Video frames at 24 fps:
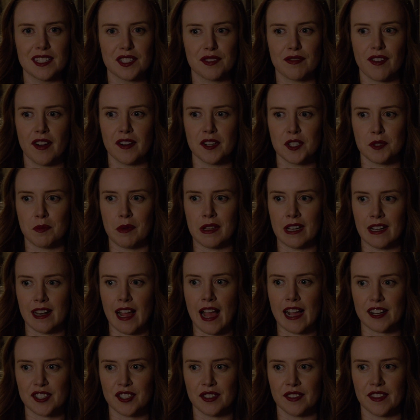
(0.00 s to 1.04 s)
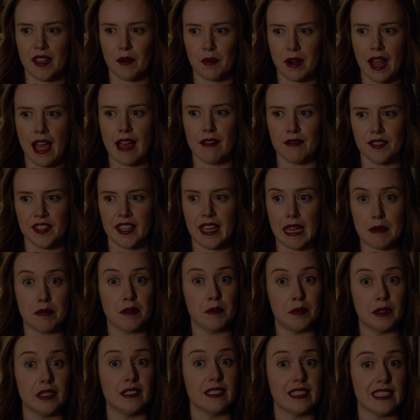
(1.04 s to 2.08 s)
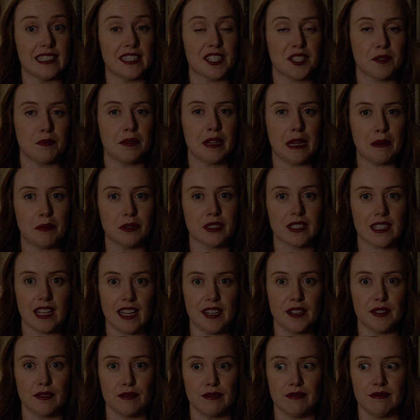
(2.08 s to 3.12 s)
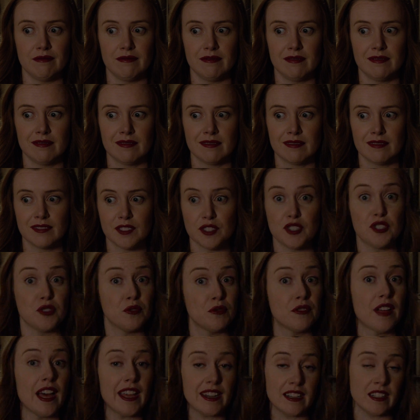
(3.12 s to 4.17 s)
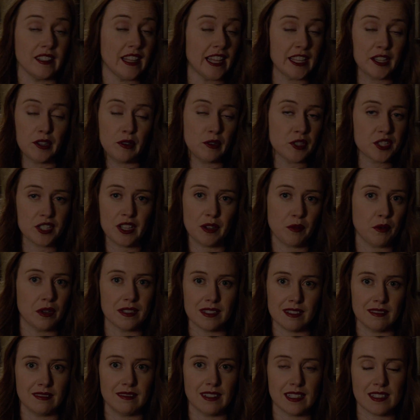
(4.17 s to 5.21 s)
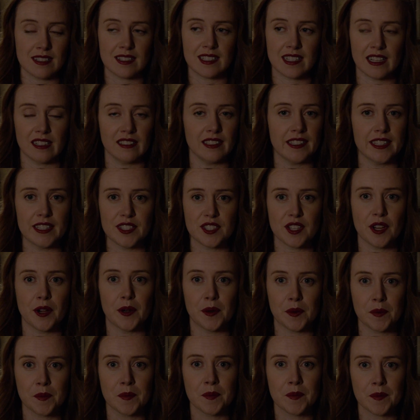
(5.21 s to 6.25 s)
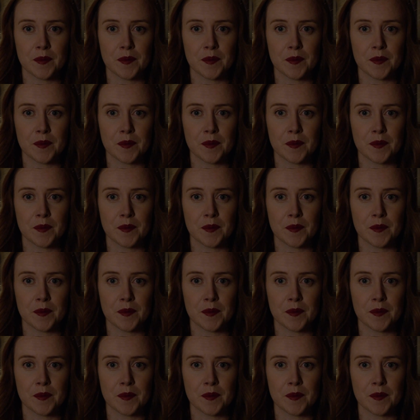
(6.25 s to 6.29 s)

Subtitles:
as far as being an actor that would have the capability to be able to kind of do that in a language that wasn't necessarily his own.